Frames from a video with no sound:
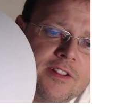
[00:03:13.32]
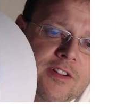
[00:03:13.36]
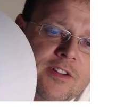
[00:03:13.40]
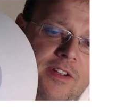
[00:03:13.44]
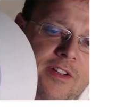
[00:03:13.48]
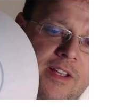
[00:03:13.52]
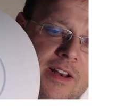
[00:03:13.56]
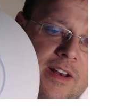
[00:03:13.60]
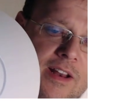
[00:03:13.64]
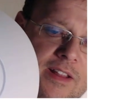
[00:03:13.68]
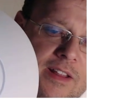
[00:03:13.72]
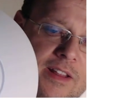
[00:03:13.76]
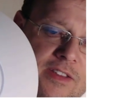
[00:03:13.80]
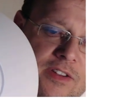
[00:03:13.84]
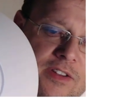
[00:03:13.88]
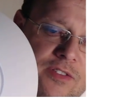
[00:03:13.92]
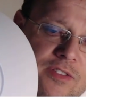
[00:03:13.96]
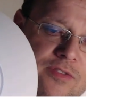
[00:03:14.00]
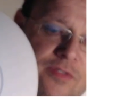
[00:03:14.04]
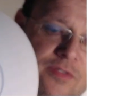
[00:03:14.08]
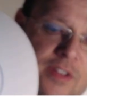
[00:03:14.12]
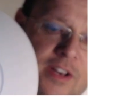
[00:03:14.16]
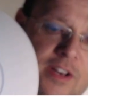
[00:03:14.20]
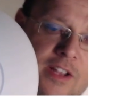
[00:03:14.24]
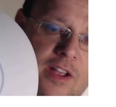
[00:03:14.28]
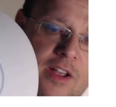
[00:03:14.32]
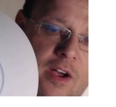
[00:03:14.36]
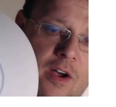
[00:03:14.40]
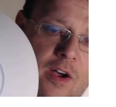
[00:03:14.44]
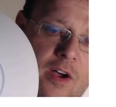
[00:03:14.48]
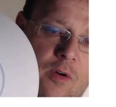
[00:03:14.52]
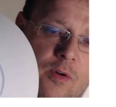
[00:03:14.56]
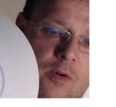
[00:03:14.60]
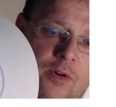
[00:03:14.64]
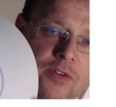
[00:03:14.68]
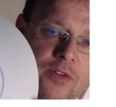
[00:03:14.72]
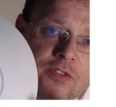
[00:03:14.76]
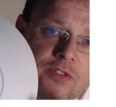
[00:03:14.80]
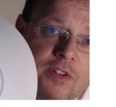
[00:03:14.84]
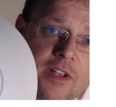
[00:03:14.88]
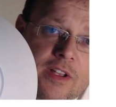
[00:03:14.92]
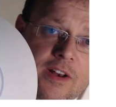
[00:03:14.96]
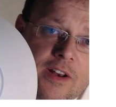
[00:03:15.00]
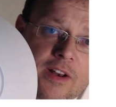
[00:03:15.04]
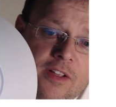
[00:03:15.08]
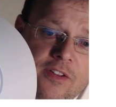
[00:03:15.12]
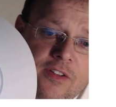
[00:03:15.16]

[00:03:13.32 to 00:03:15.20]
looking at this video or seeing